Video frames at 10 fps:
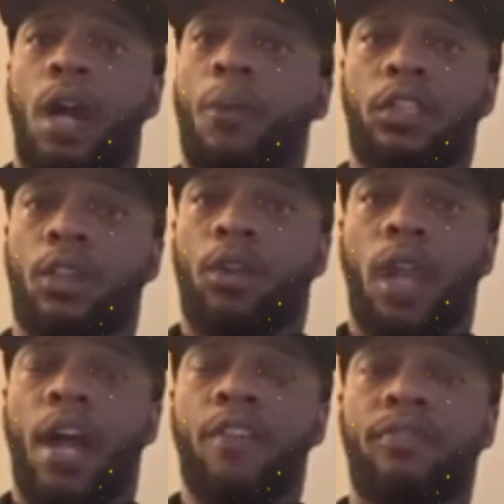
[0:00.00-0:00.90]
I wasn't on
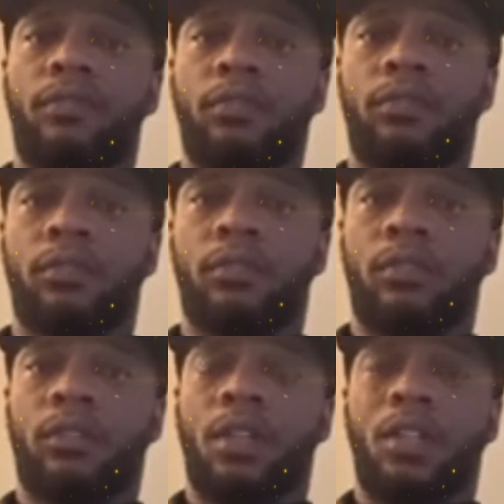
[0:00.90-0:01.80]
live.
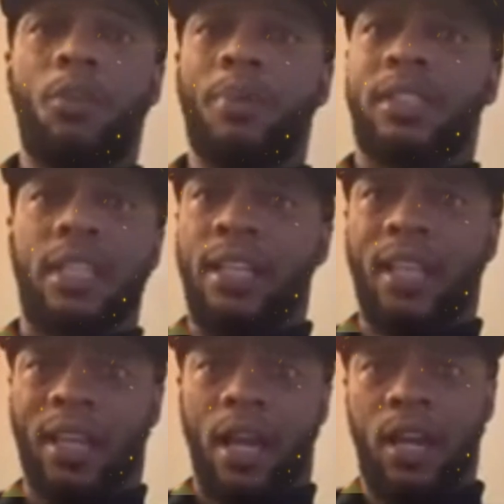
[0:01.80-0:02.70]
You'll be sitting there
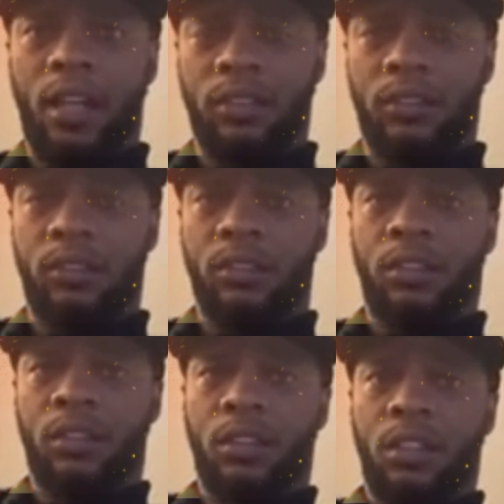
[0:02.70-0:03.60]
like, huh?
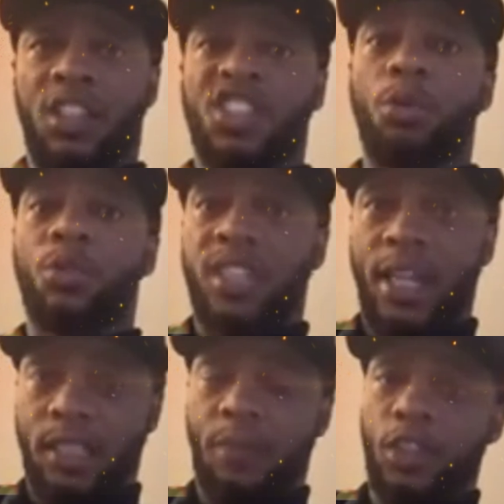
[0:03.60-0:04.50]
She will
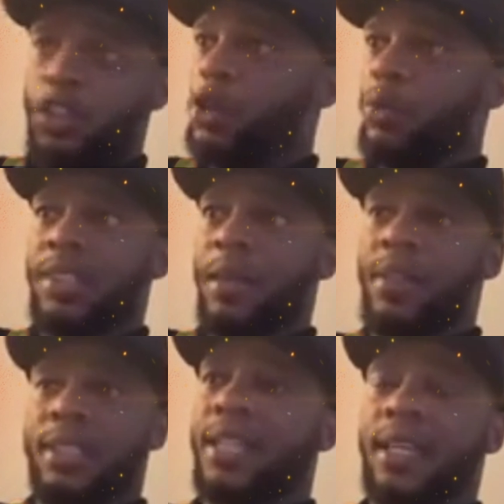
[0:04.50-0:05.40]
say something to you, and 10
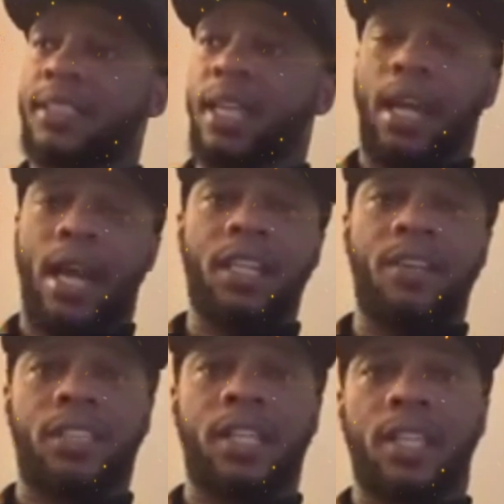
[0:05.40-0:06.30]
minutes later say, I
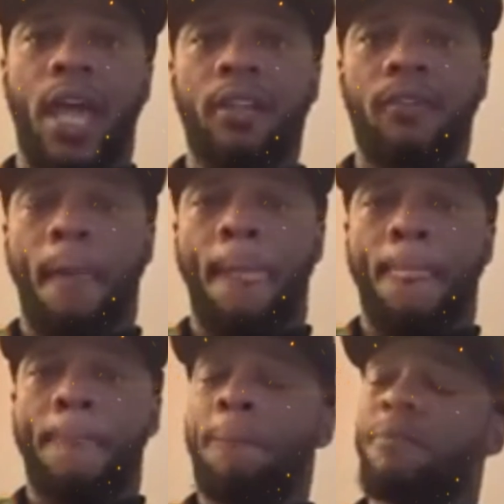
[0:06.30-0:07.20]
never said that.
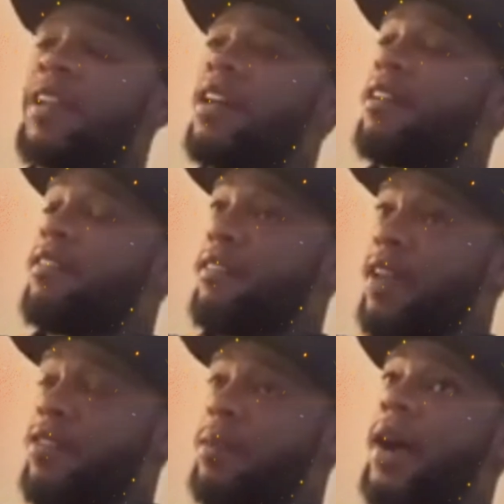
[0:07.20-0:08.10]

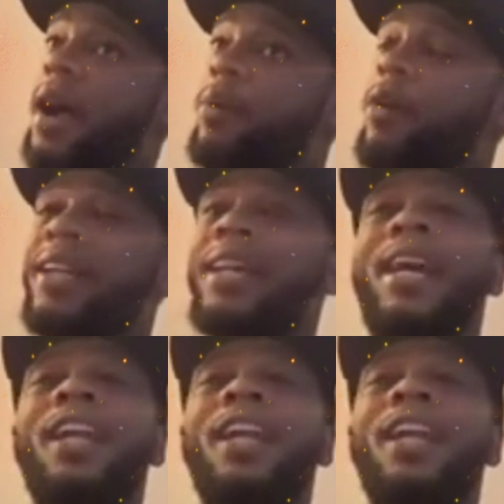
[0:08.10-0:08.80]
Very bipolar.